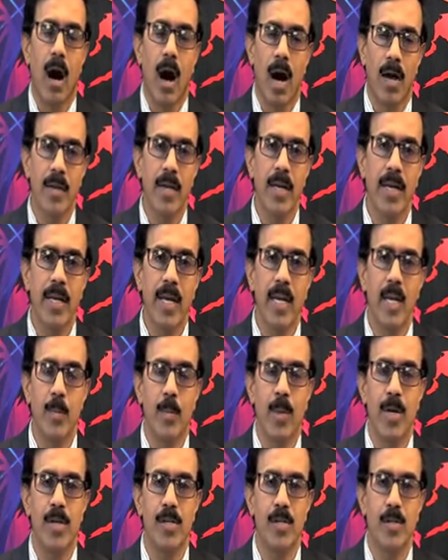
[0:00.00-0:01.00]
other
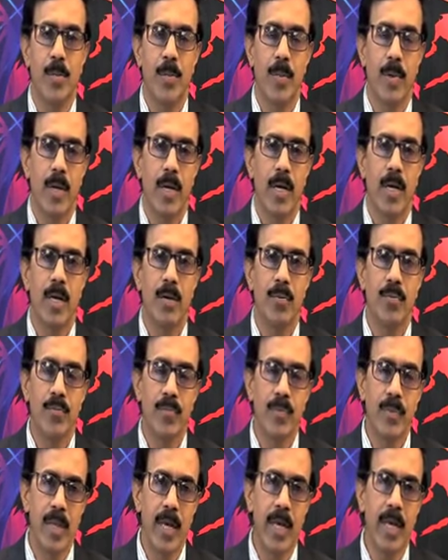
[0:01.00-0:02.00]
elements, if
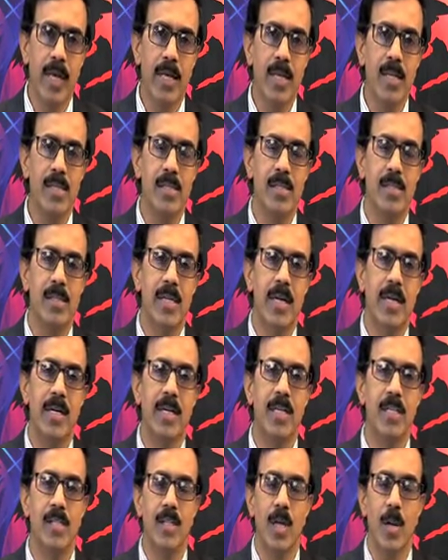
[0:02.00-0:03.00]
there is a
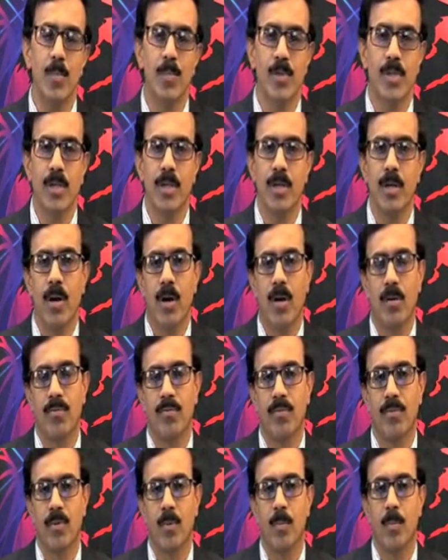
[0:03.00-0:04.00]
disruption of
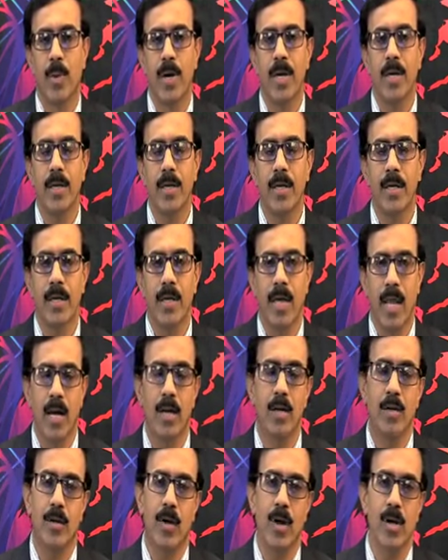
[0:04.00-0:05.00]
pi
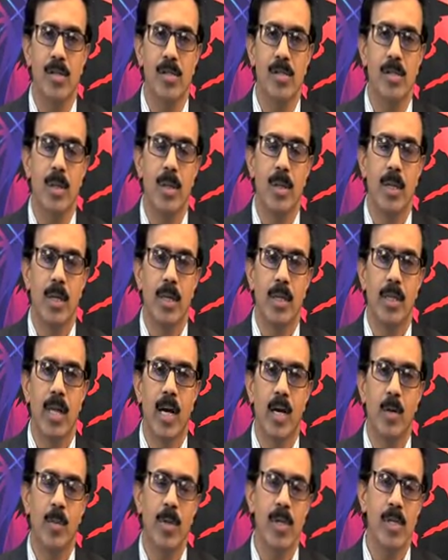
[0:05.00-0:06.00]
electrons,
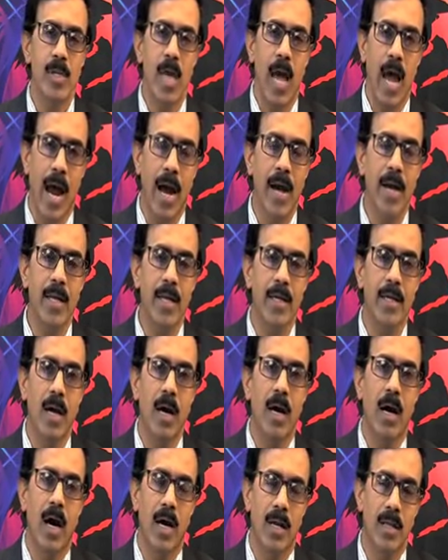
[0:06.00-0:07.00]
that means adding
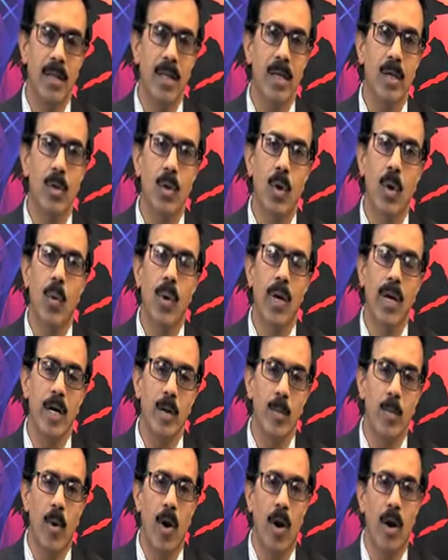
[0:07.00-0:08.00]
another
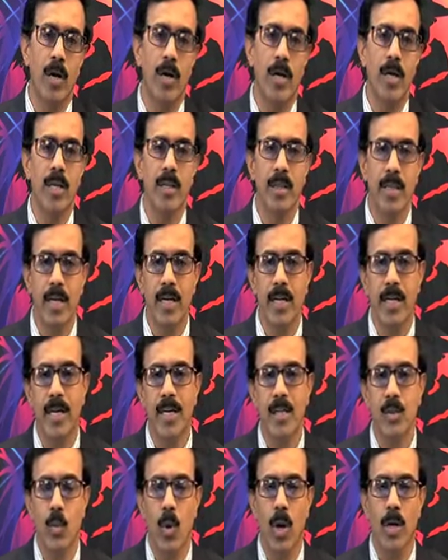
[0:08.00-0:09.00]
covalent bond, in that
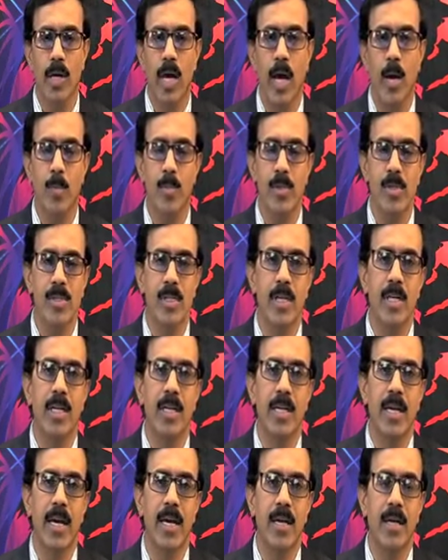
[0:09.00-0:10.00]
case what happens,
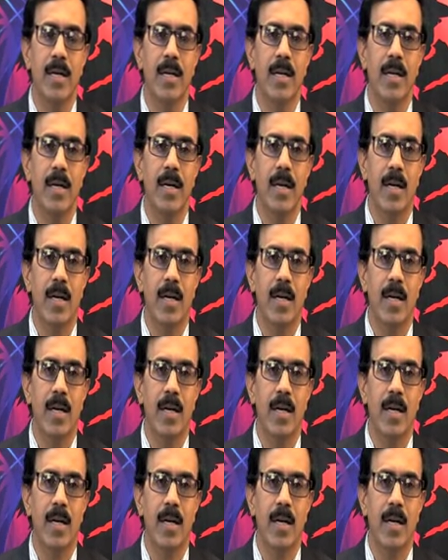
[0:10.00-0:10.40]
it can